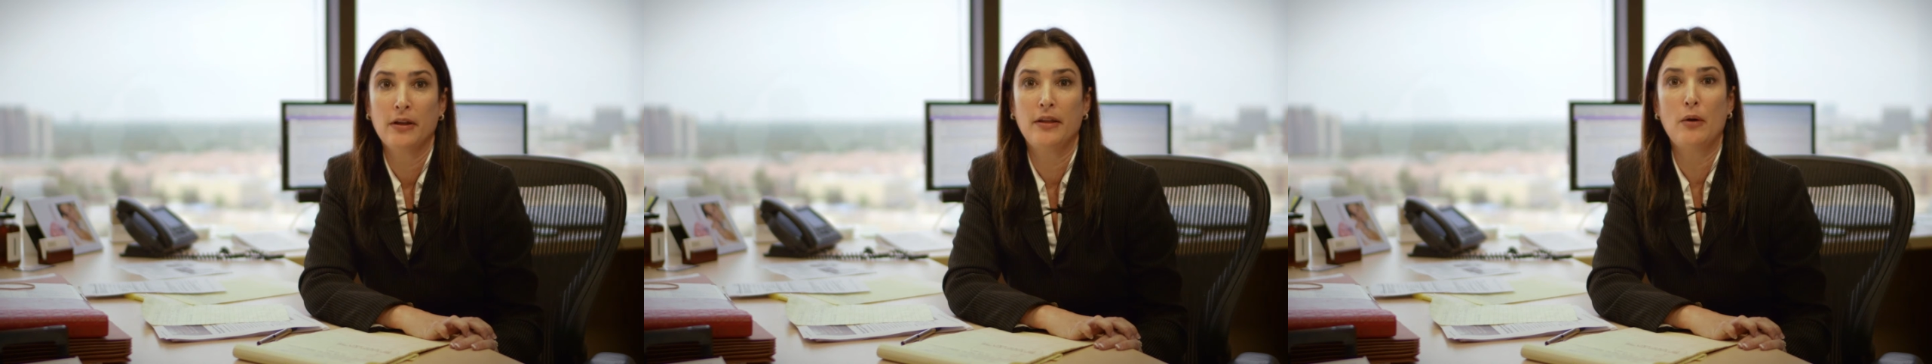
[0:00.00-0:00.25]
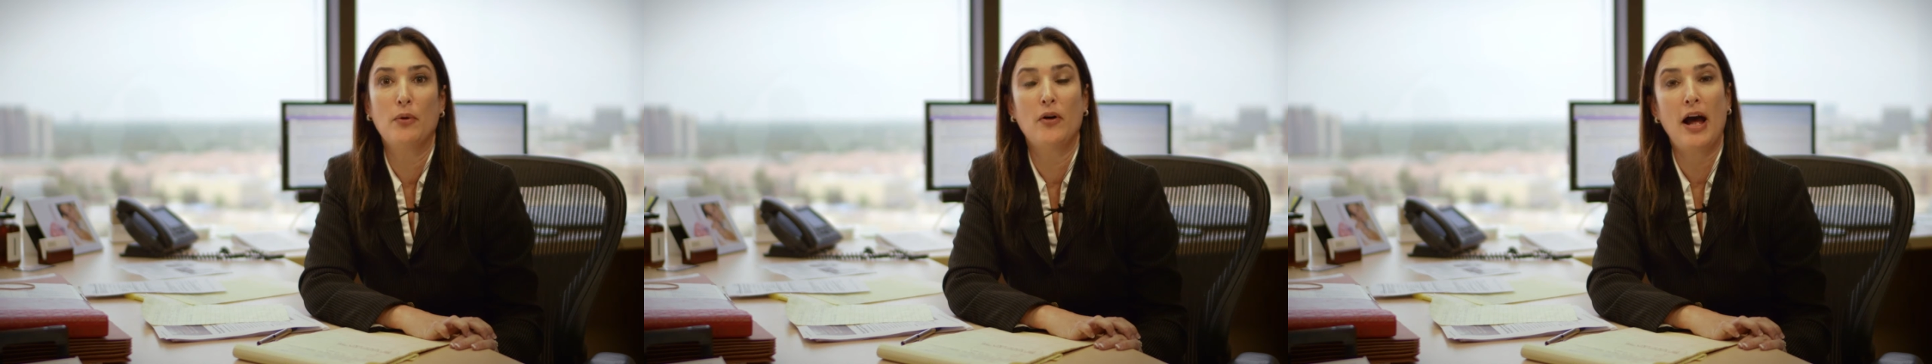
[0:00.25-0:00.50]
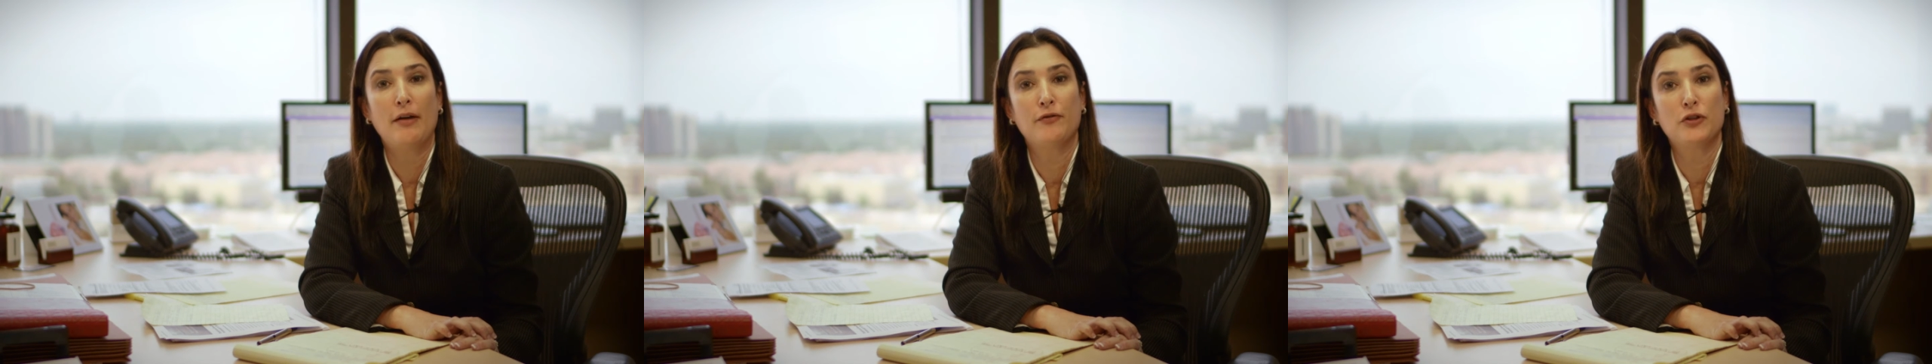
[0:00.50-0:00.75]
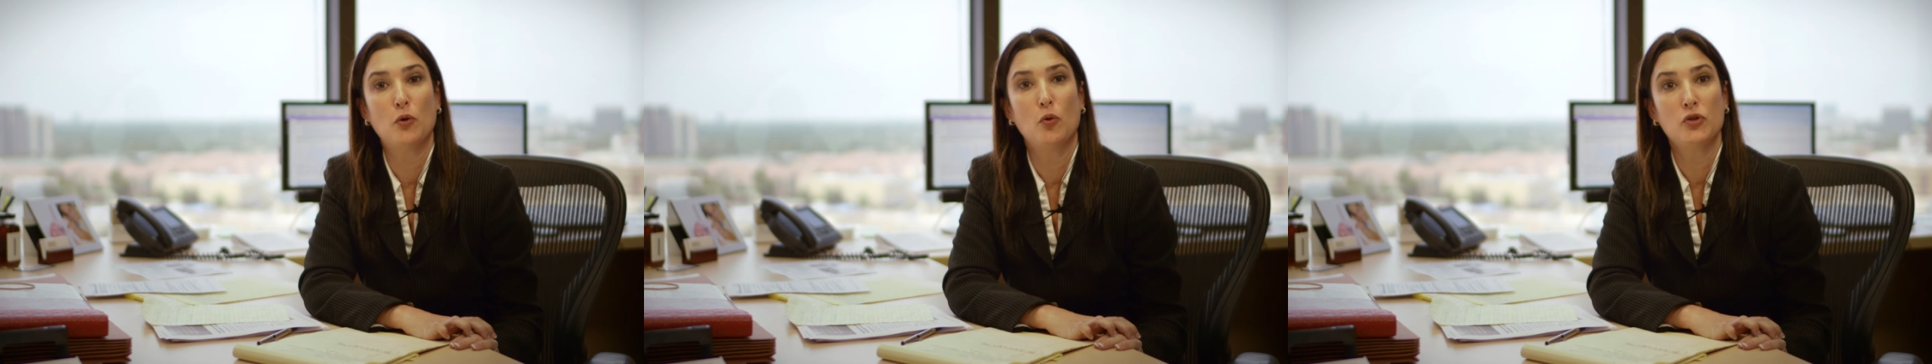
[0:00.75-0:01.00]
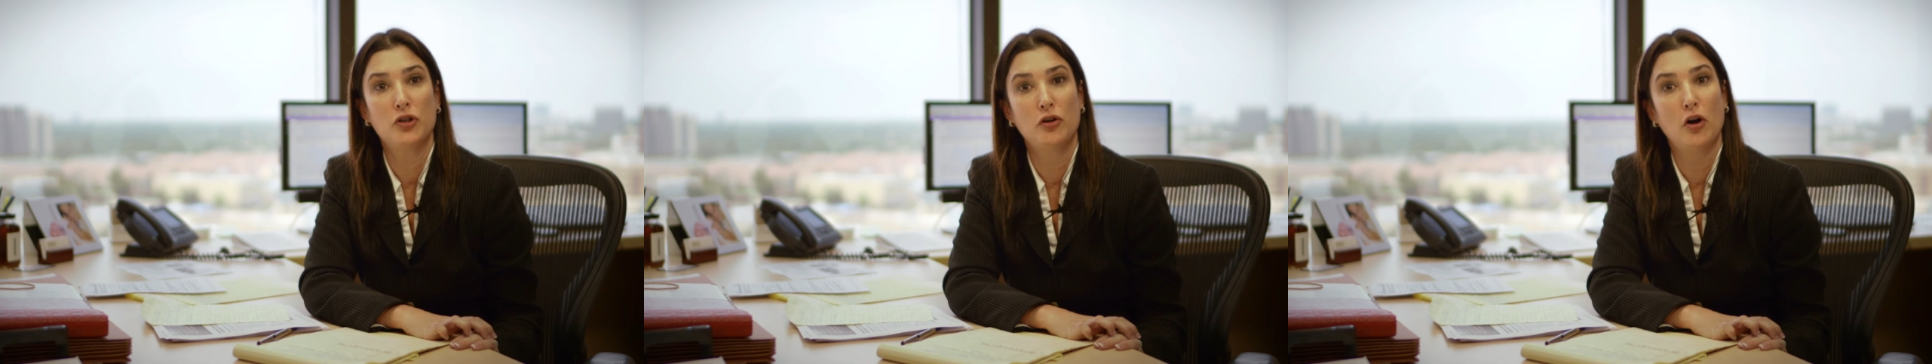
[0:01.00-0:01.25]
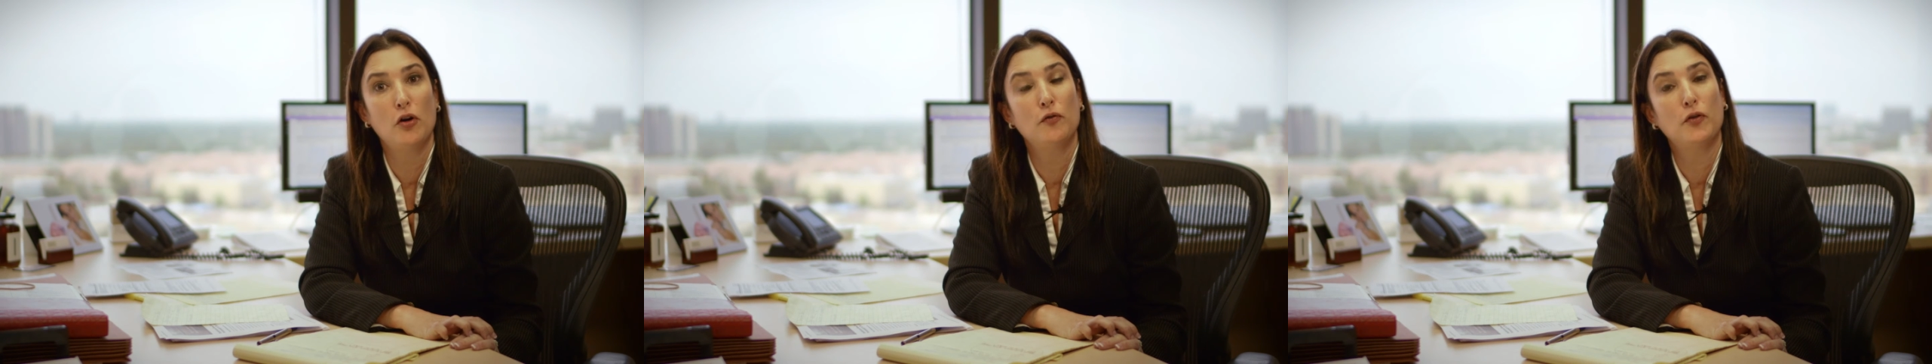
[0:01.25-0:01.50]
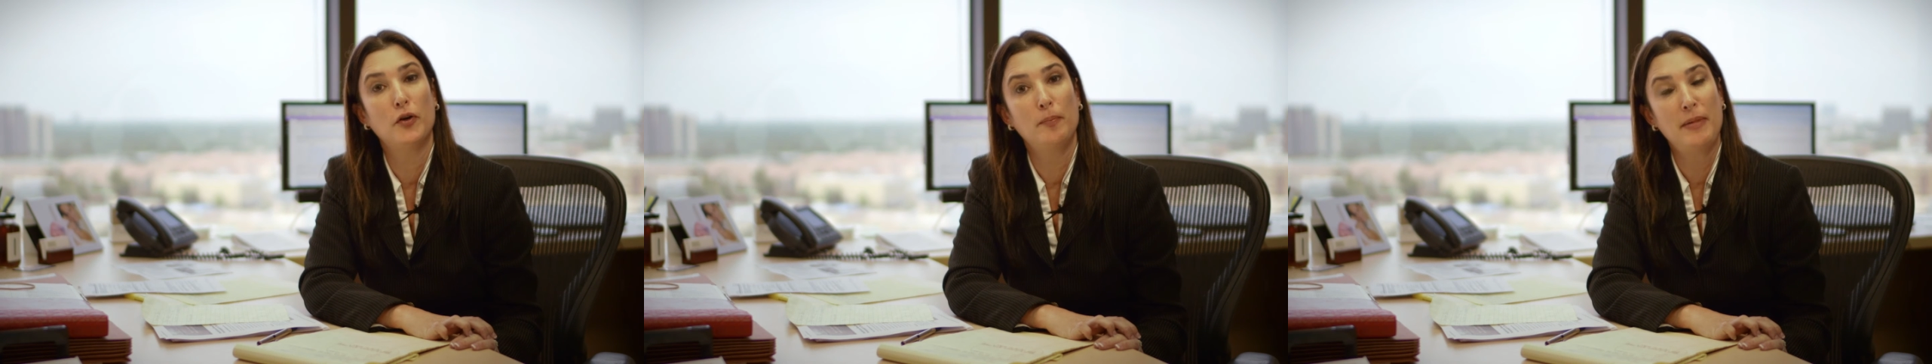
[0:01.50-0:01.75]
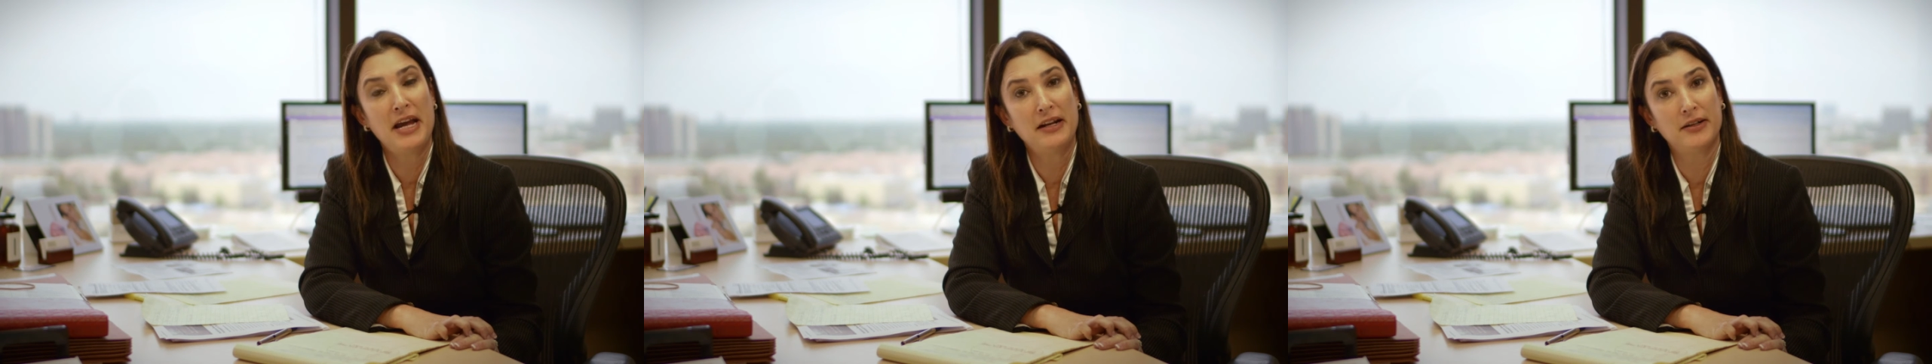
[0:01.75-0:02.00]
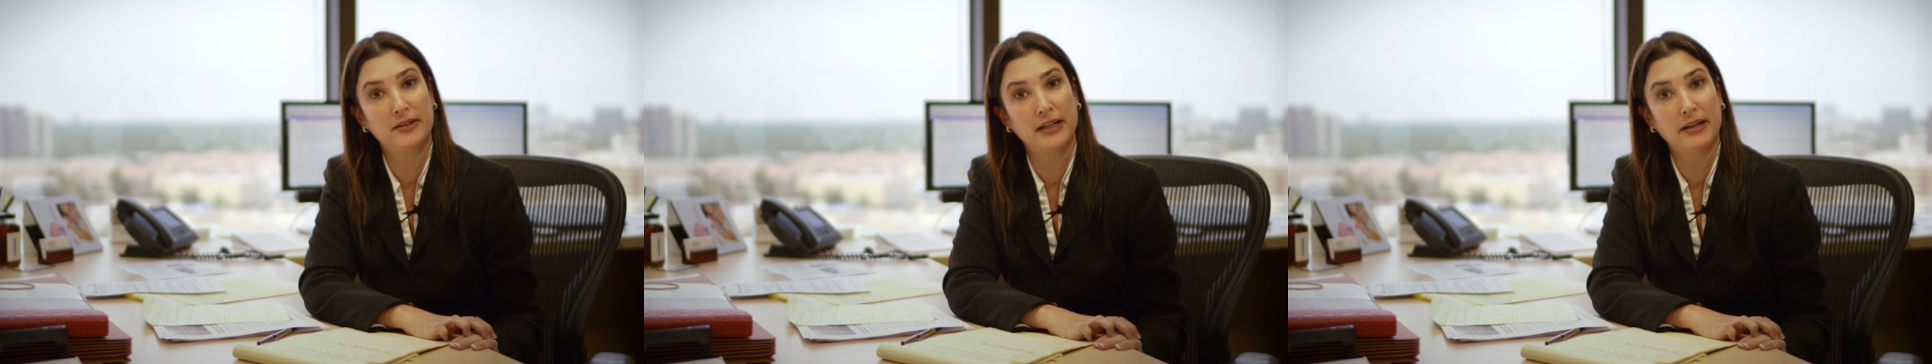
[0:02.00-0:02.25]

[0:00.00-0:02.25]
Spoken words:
They will have to also go for a medical